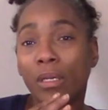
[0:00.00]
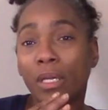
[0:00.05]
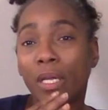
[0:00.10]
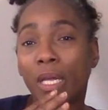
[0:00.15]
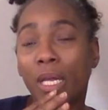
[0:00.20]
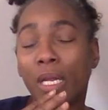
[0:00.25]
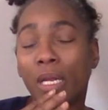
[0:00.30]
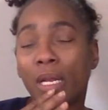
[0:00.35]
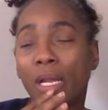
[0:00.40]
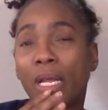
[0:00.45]

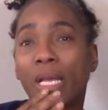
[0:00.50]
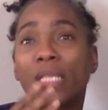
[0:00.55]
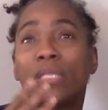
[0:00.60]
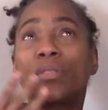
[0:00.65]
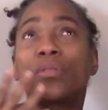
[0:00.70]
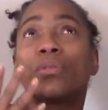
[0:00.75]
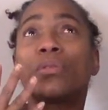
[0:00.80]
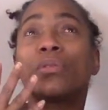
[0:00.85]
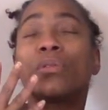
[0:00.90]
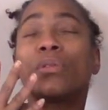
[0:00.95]
And
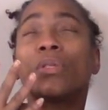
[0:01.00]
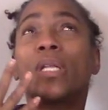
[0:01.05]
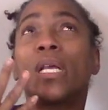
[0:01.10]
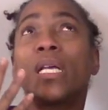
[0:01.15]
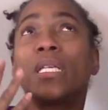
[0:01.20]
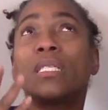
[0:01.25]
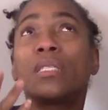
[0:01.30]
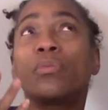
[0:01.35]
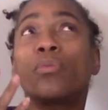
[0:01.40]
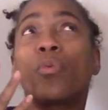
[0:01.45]
that's
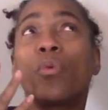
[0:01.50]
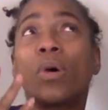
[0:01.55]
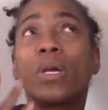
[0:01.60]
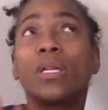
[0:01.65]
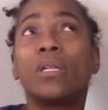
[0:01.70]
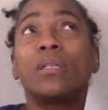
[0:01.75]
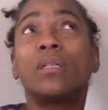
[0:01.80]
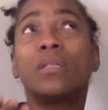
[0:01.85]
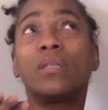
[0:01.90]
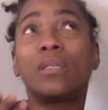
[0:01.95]
that's one
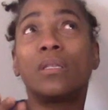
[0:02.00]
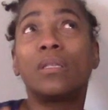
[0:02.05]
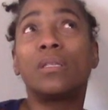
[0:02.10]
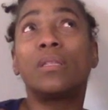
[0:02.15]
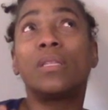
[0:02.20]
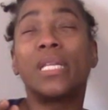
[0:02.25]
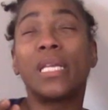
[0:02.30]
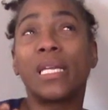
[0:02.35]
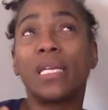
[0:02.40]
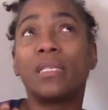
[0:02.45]
of the
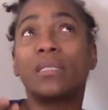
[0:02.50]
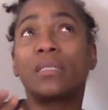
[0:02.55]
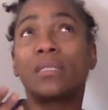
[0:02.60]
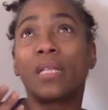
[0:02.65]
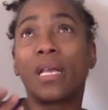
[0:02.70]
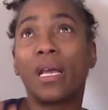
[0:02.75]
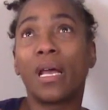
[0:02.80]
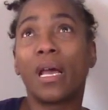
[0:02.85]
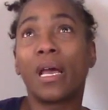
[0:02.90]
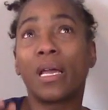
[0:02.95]
things
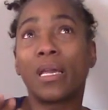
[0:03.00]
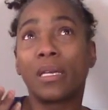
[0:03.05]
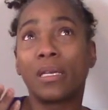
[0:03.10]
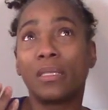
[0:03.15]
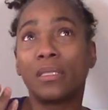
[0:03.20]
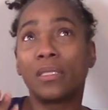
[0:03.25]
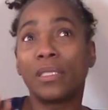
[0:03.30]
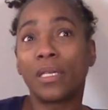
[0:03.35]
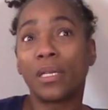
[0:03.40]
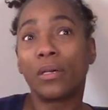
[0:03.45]
that I can
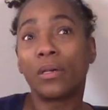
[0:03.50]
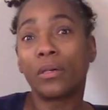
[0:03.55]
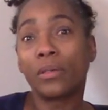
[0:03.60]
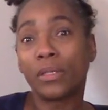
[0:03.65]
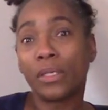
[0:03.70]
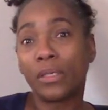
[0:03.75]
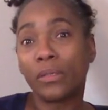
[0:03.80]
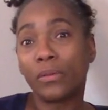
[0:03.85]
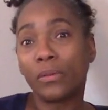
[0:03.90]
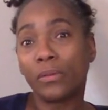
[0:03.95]
tell
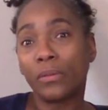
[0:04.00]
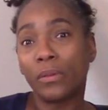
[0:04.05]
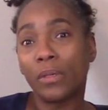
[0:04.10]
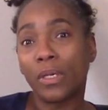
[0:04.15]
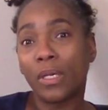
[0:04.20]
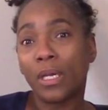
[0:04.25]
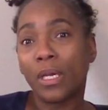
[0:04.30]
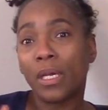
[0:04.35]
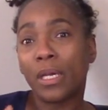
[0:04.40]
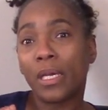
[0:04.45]
you
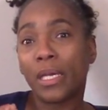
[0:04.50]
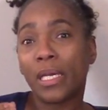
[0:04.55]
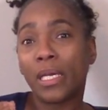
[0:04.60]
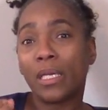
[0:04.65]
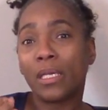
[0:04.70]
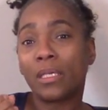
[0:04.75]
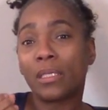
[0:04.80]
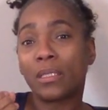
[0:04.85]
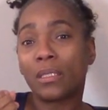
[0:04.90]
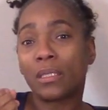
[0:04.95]

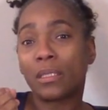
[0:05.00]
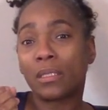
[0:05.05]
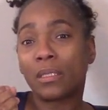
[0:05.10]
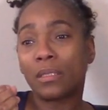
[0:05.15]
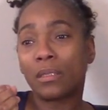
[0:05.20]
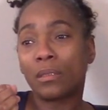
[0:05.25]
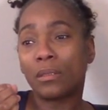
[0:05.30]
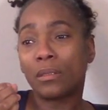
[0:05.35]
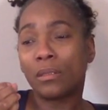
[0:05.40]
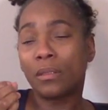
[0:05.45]
is
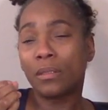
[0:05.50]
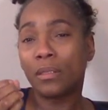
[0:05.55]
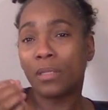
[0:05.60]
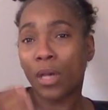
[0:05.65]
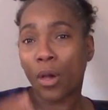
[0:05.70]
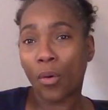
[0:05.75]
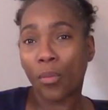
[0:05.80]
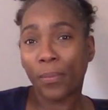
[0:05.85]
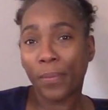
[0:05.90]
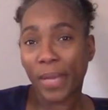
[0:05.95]

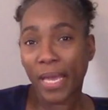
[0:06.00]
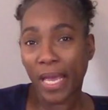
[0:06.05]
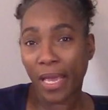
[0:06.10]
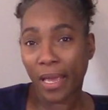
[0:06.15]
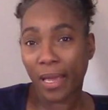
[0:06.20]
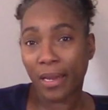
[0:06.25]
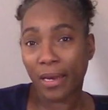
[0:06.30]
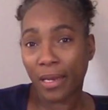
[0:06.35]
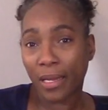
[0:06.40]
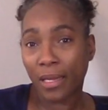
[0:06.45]
don't
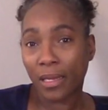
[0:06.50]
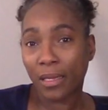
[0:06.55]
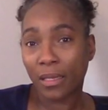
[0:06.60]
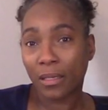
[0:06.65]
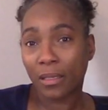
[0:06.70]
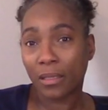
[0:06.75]
panic.